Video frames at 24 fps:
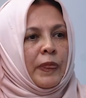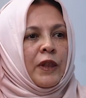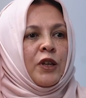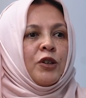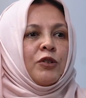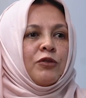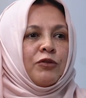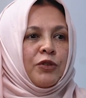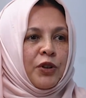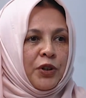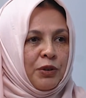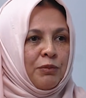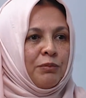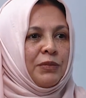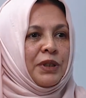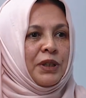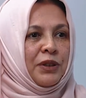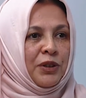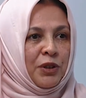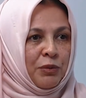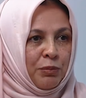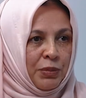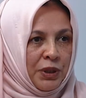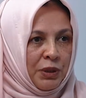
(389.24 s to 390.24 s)
You've got to
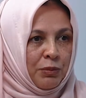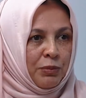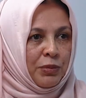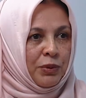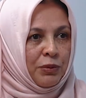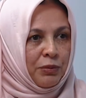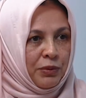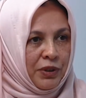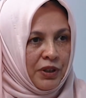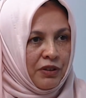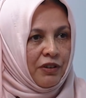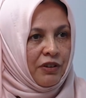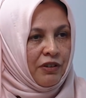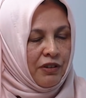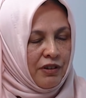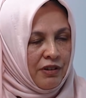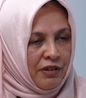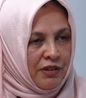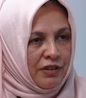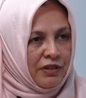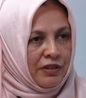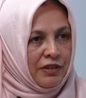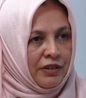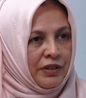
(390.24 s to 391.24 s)
meet the people where they
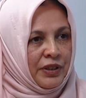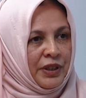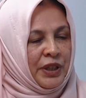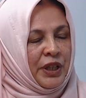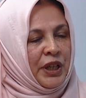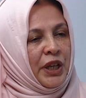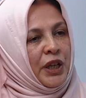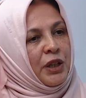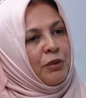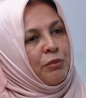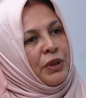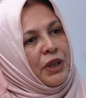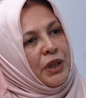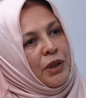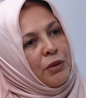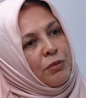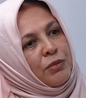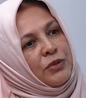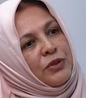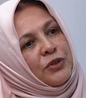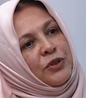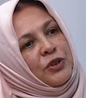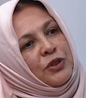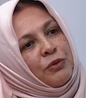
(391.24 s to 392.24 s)
are and be
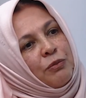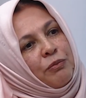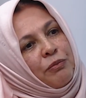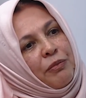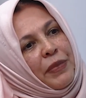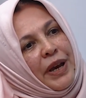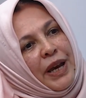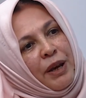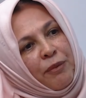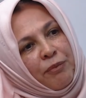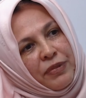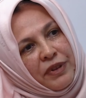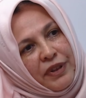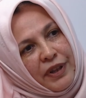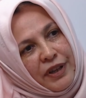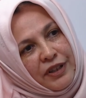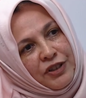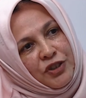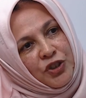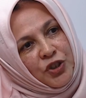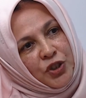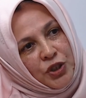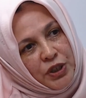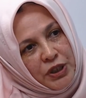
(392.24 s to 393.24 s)
able to map
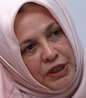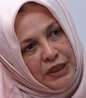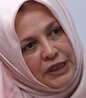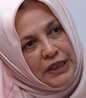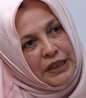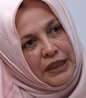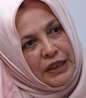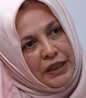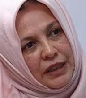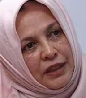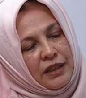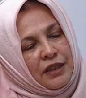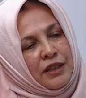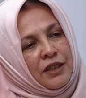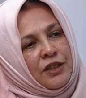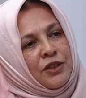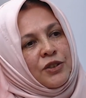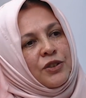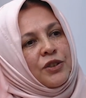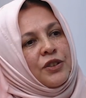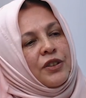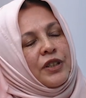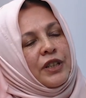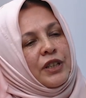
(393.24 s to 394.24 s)
that journey
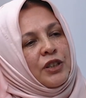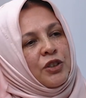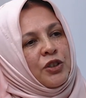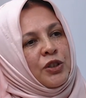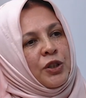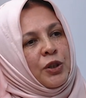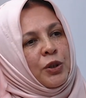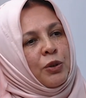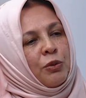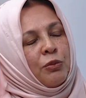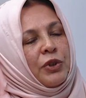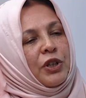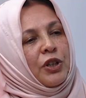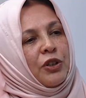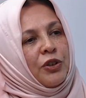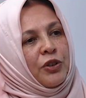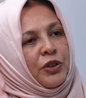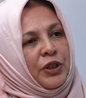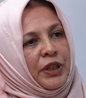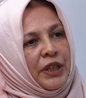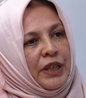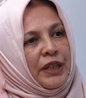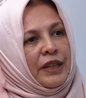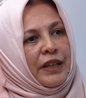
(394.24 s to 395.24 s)
so that we are
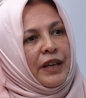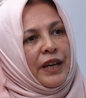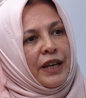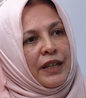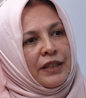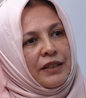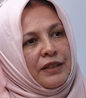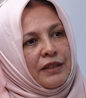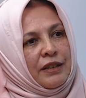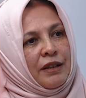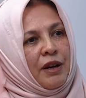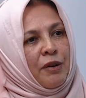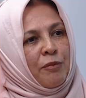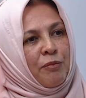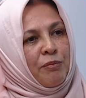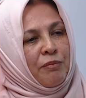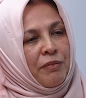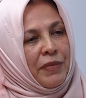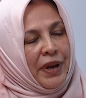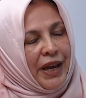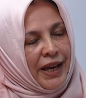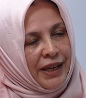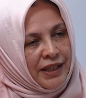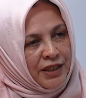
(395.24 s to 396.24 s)
looking at
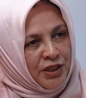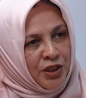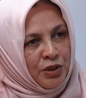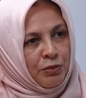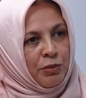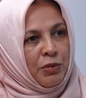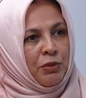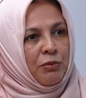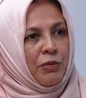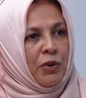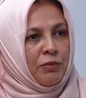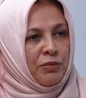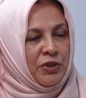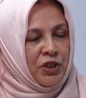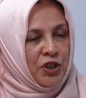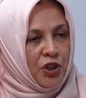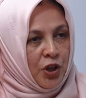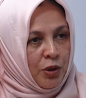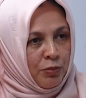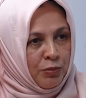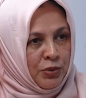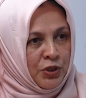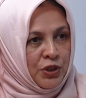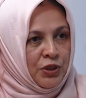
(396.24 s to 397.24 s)
maximum
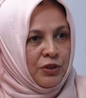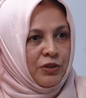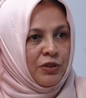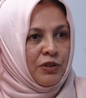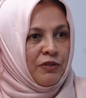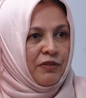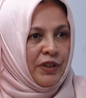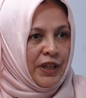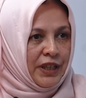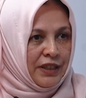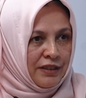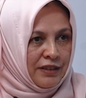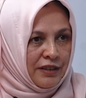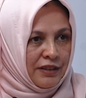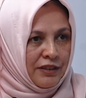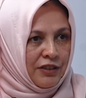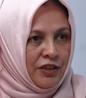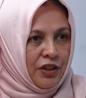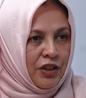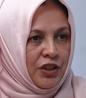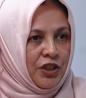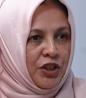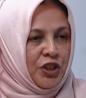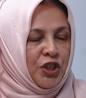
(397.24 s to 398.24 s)
adoption of that
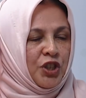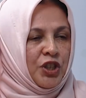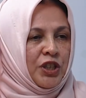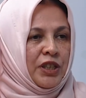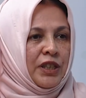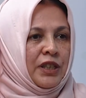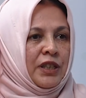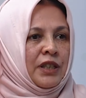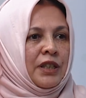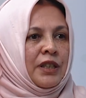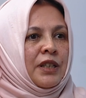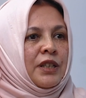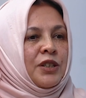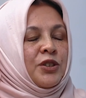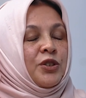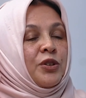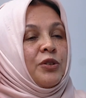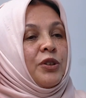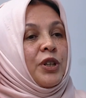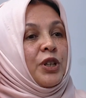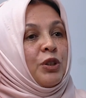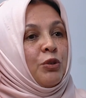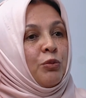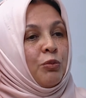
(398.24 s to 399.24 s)
technology,
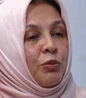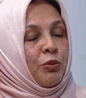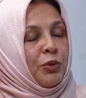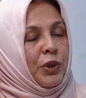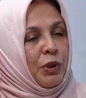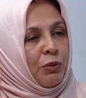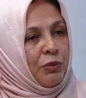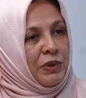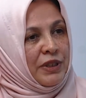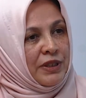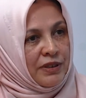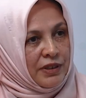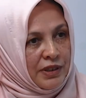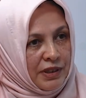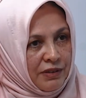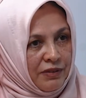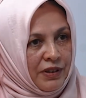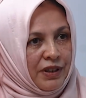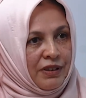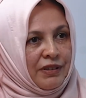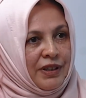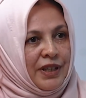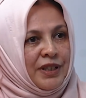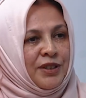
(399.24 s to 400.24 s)
so that when we serve
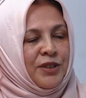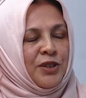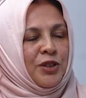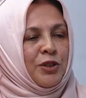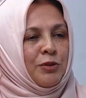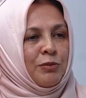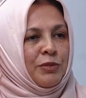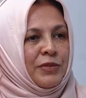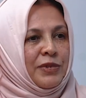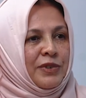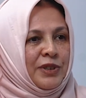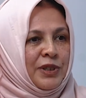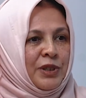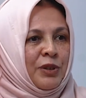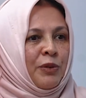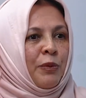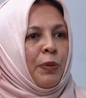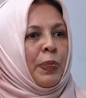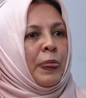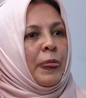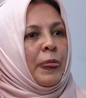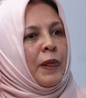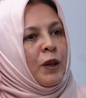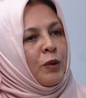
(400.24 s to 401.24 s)
our customers,
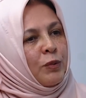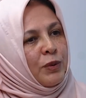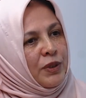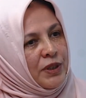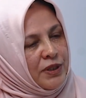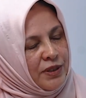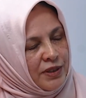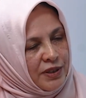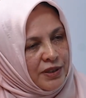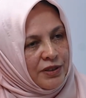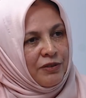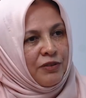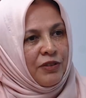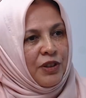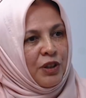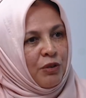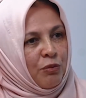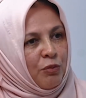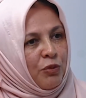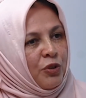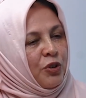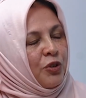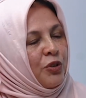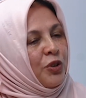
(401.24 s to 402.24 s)
we serve
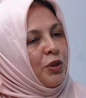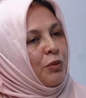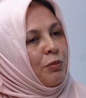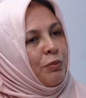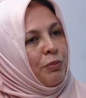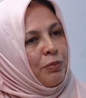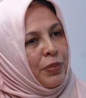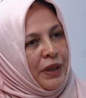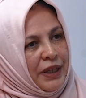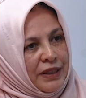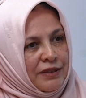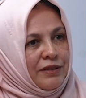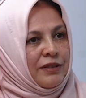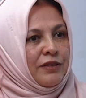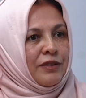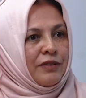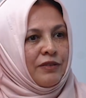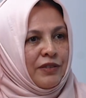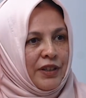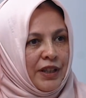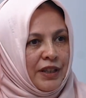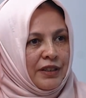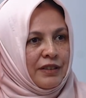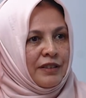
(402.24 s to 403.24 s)
them through the best
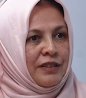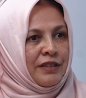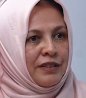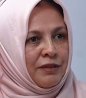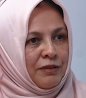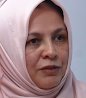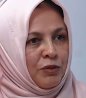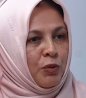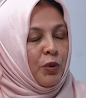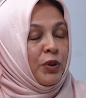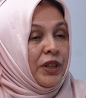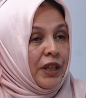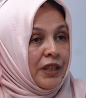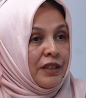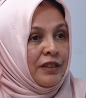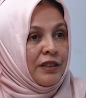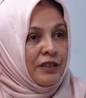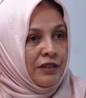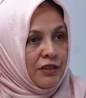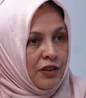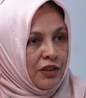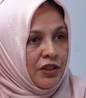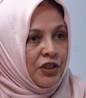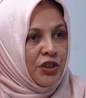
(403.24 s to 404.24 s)
of that, what that
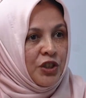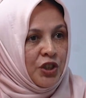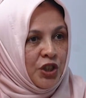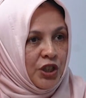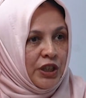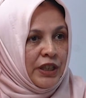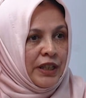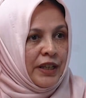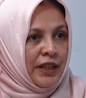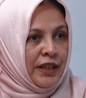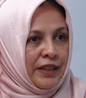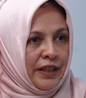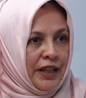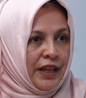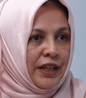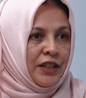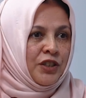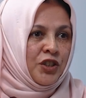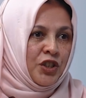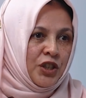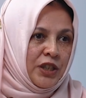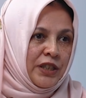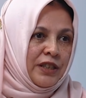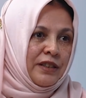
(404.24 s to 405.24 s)
technology can
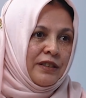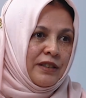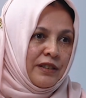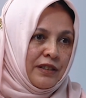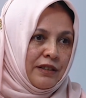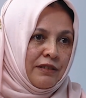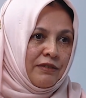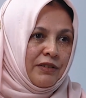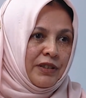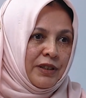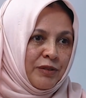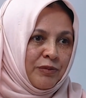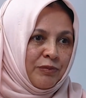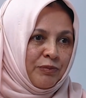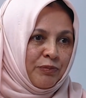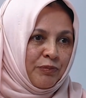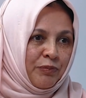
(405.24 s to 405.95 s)
actually deliver.